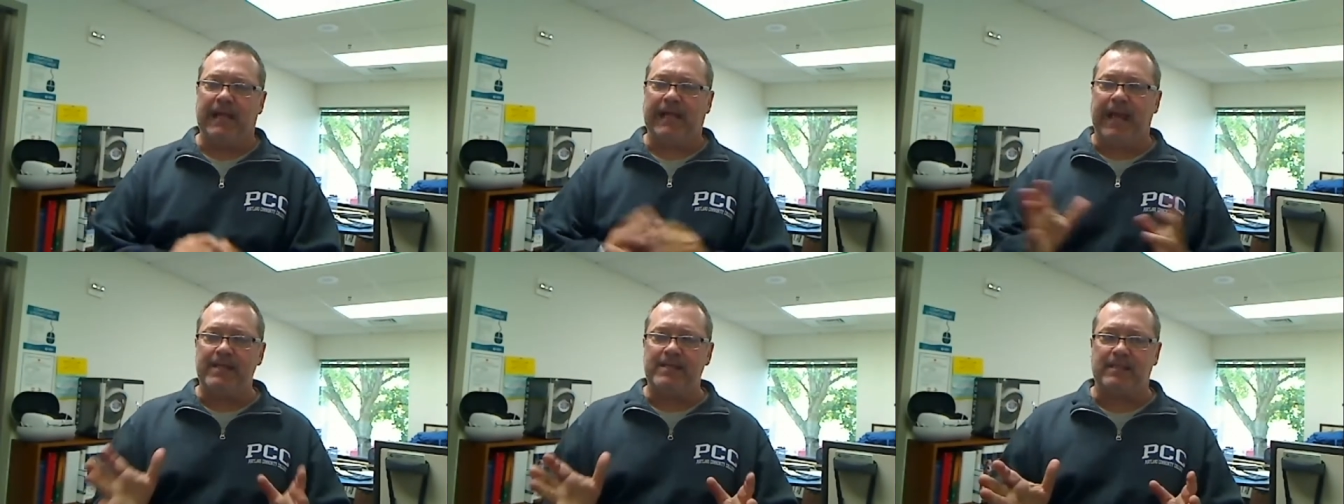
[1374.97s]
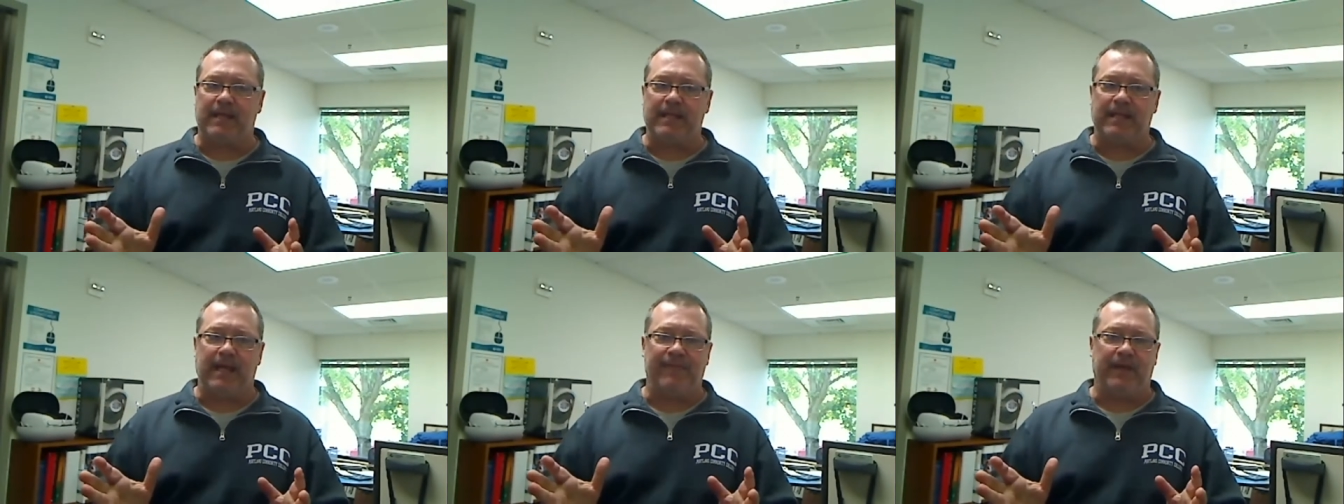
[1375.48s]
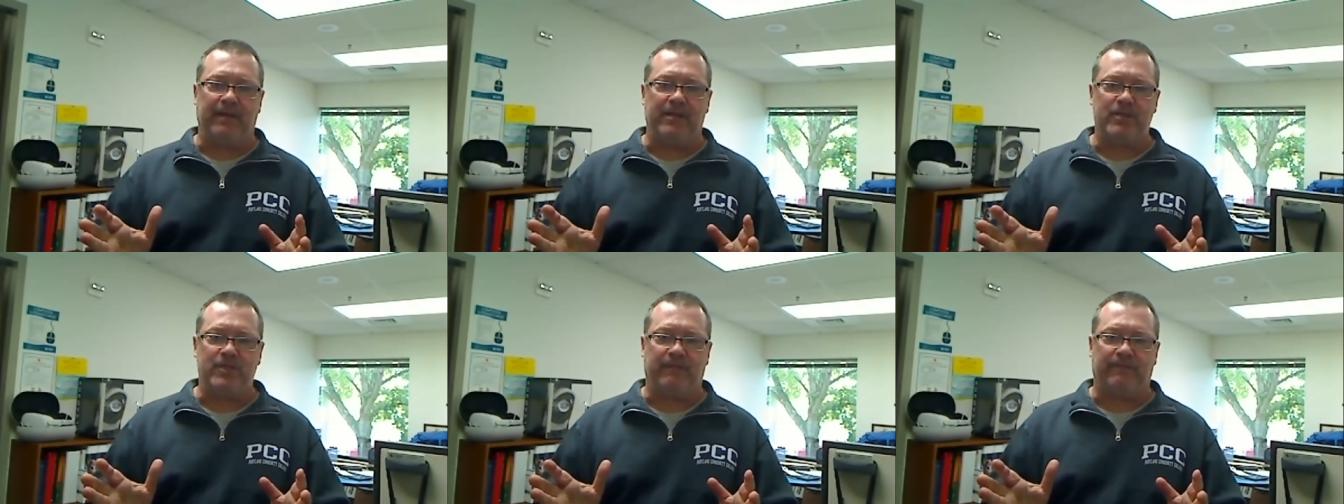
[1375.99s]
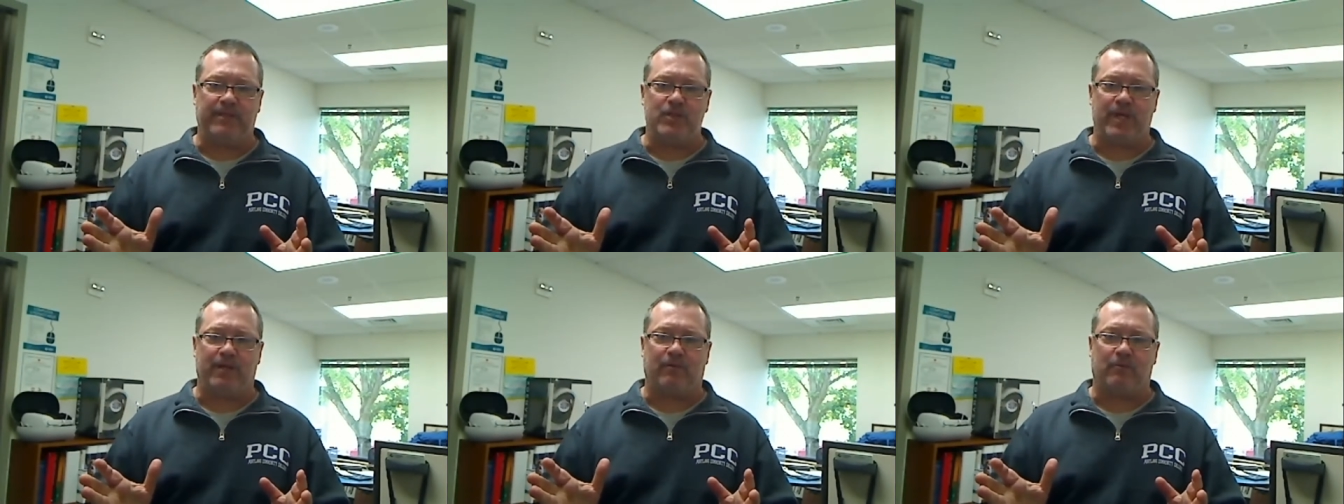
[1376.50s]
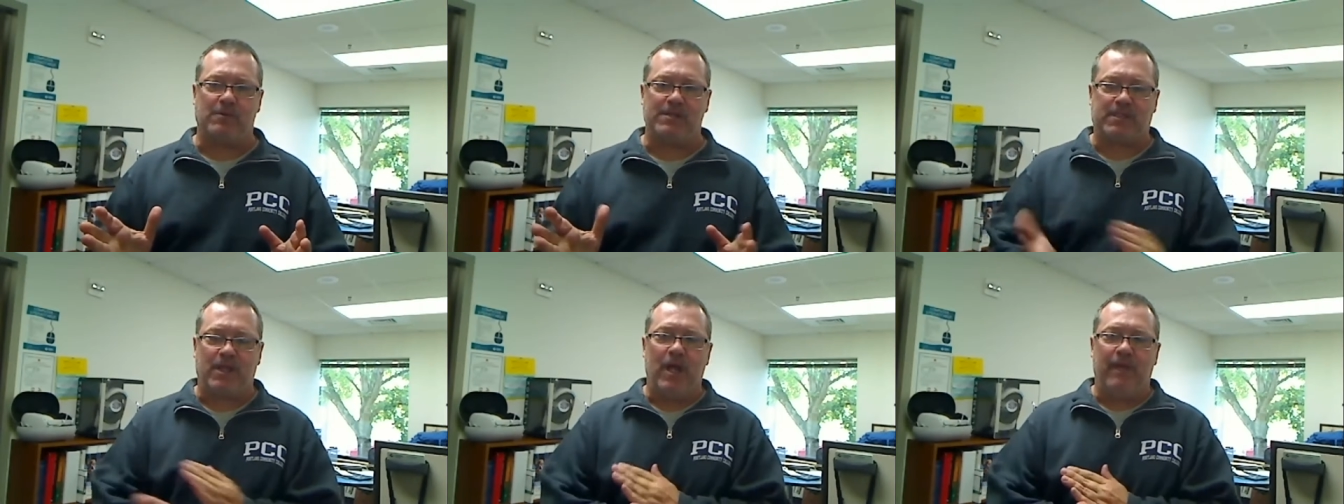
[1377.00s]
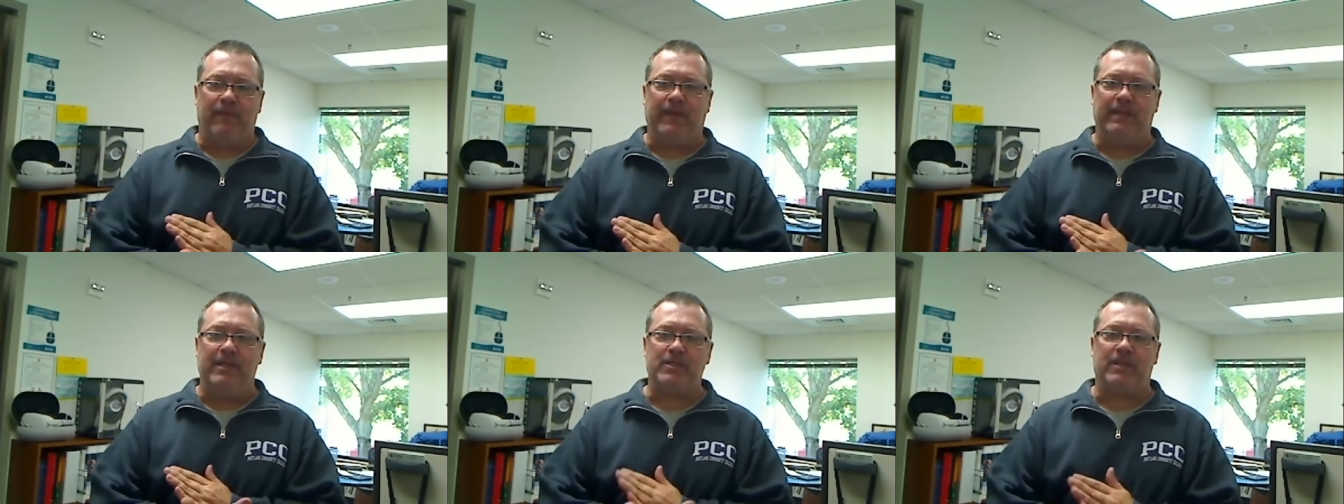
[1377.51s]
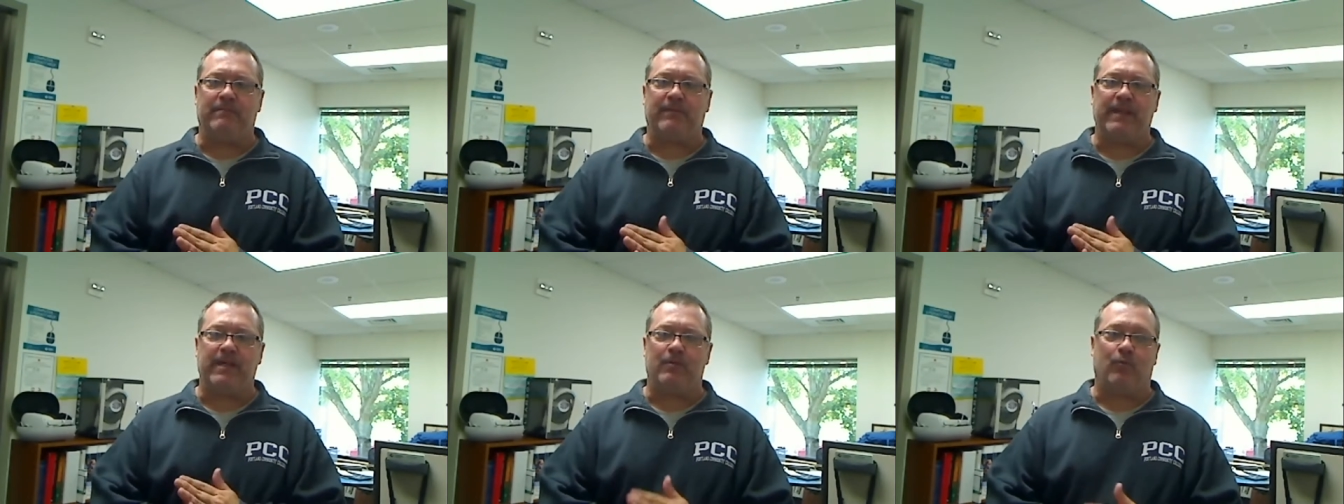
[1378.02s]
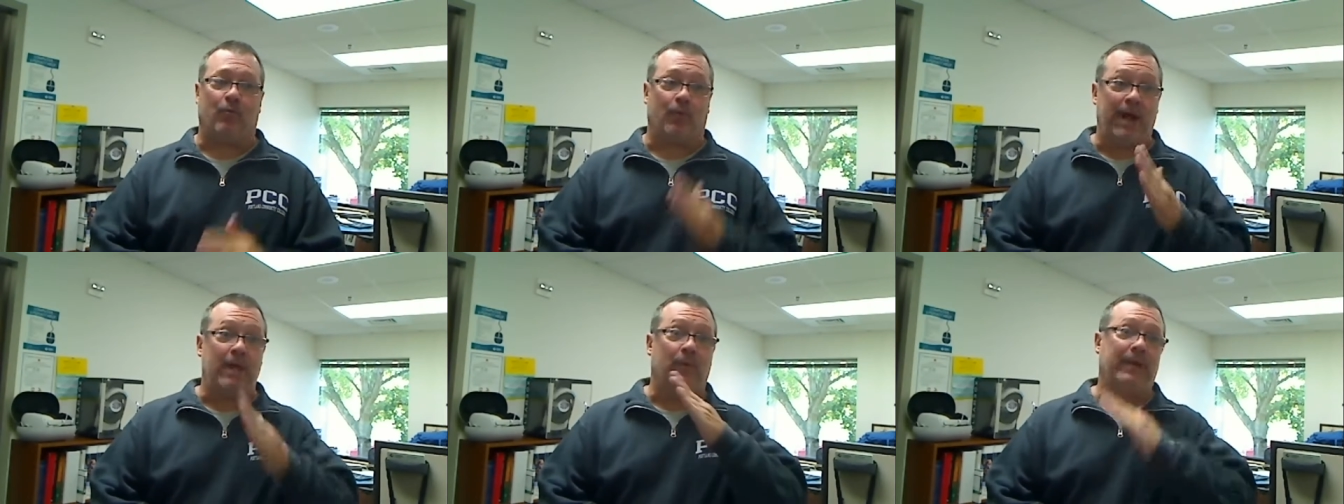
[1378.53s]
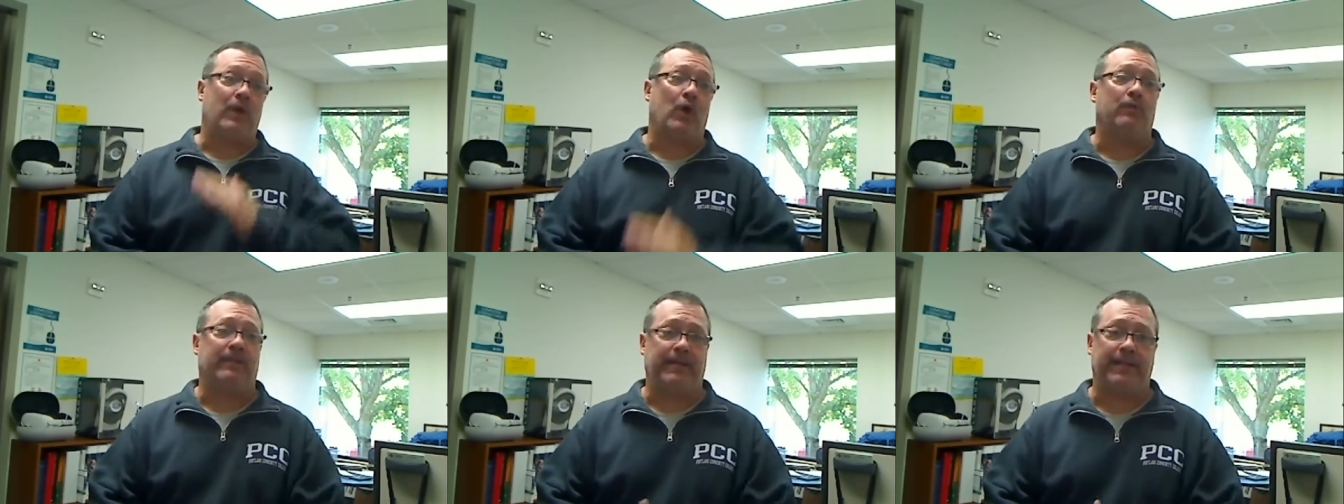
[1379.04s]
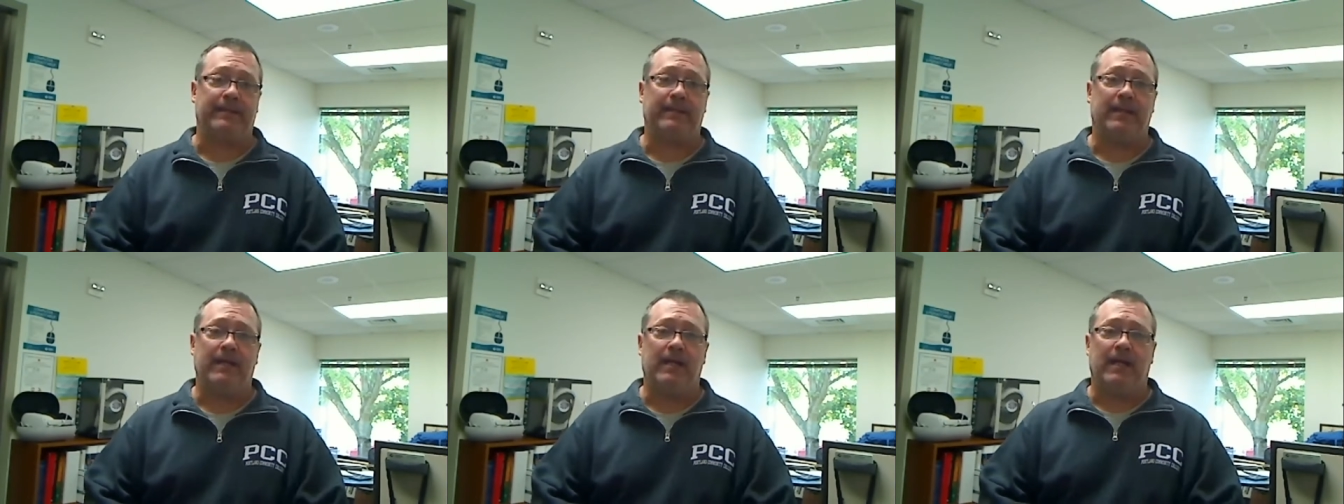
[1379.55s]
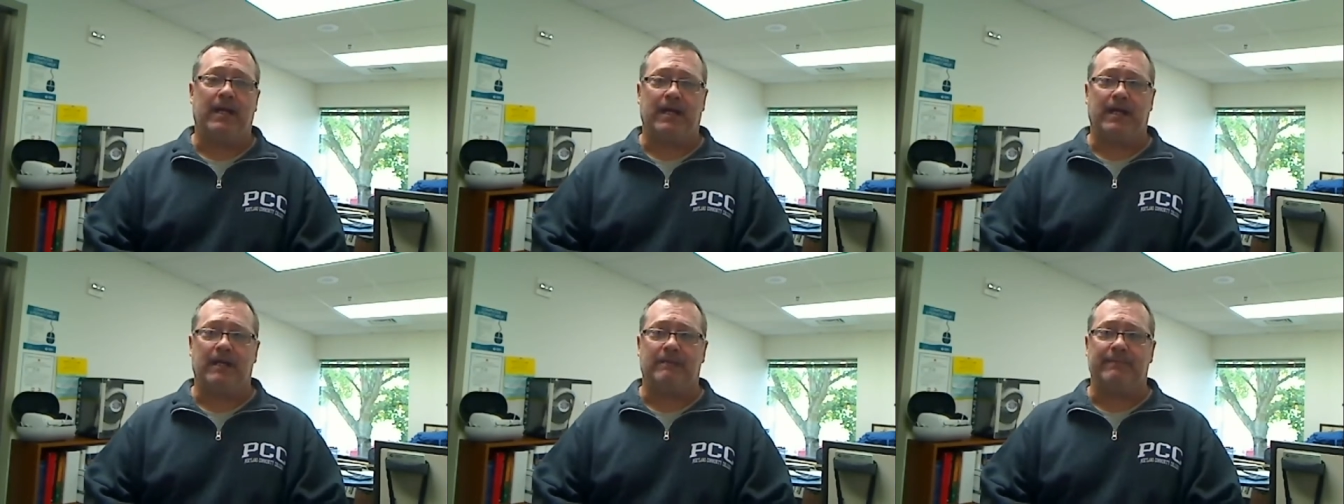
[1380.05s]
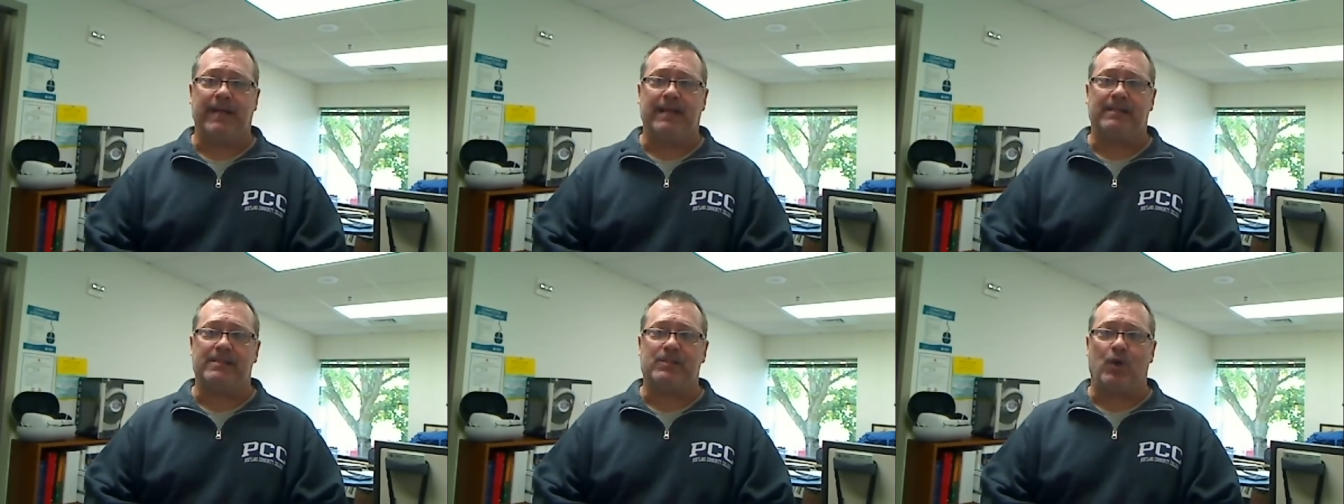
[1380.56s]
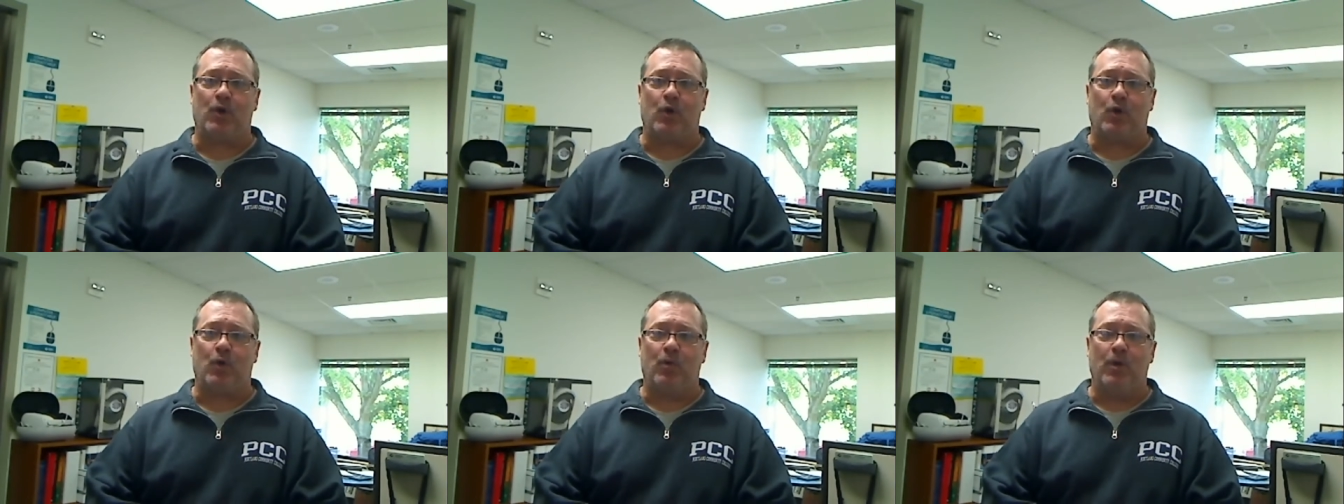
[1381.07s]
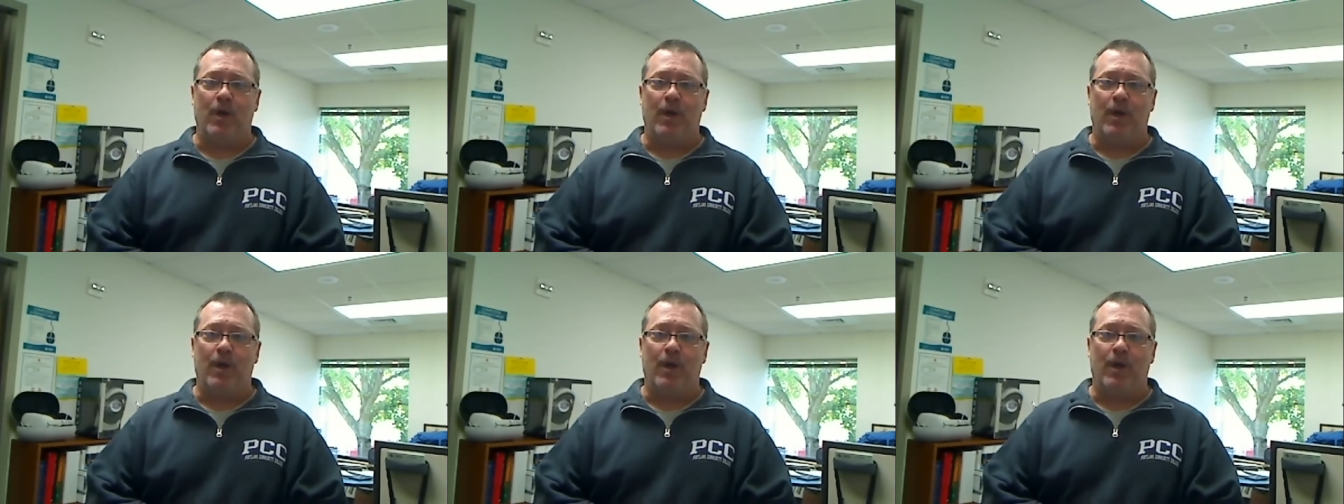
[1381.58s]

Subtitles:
case study and the initiative in general was the initiative hit right when COVID hit. And so